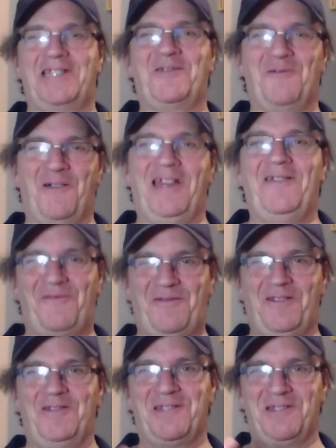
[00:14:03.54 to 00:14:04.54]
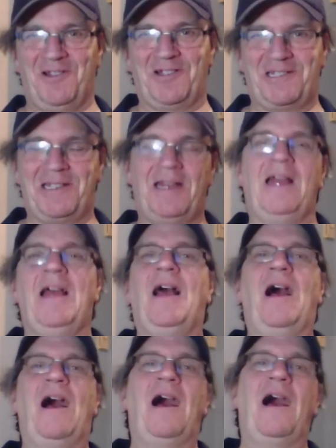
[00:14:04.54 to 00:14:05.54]
the way it feels and looks.
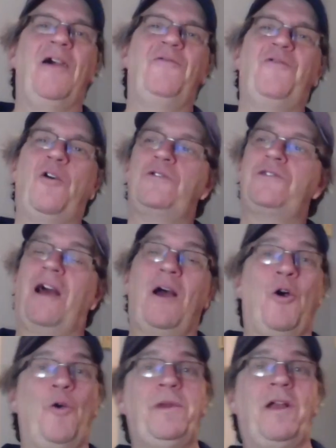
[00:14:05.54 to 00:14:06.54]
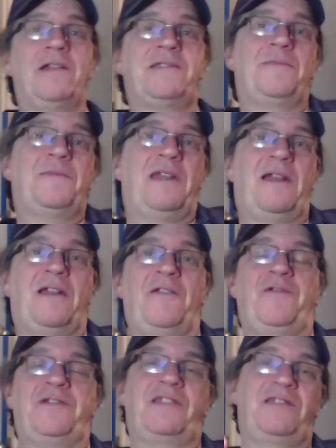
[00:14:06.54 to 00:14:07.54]
Folks, I hope you got something out of
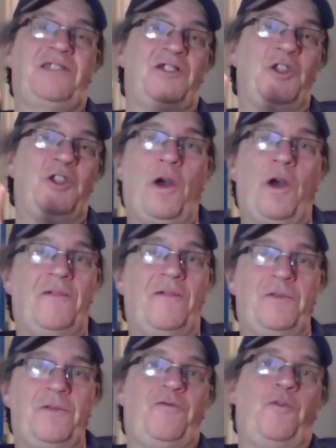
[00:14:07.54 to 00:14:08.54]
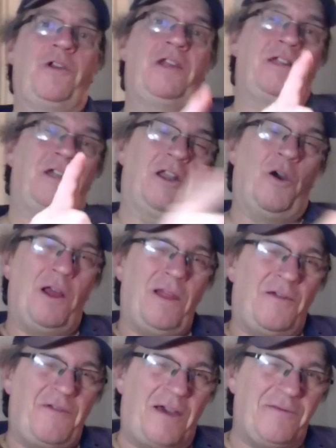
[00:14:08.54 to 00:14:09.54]
this because you know I love doing it for you and you know I
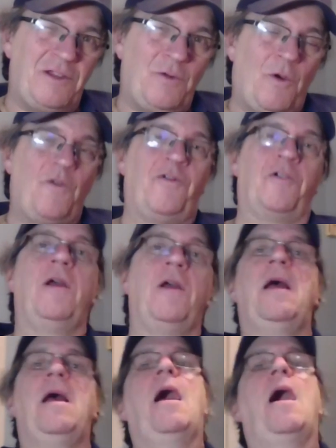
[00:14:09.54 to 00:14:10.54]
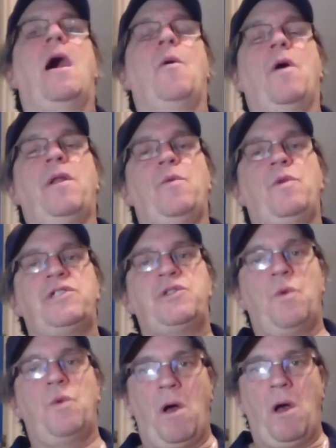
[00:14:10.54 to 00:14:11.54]
love having you over. I want to wish
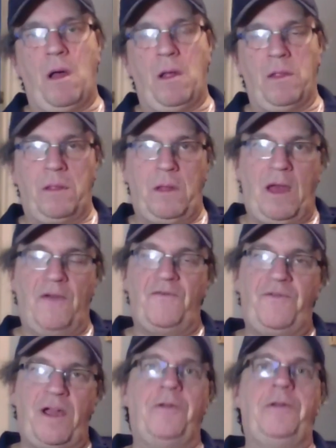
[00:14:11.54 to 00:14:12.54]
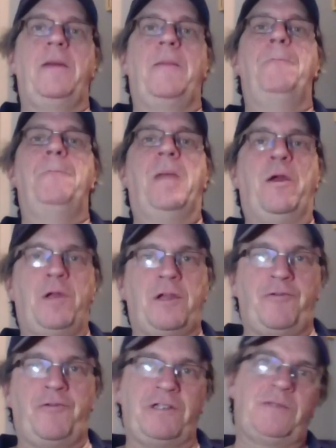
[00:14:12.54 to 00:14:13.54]
you all a very Merry
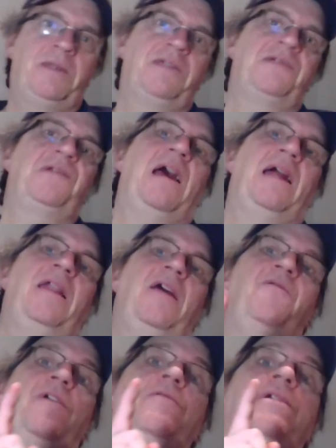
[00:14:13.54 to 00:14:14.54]
Christmas and a very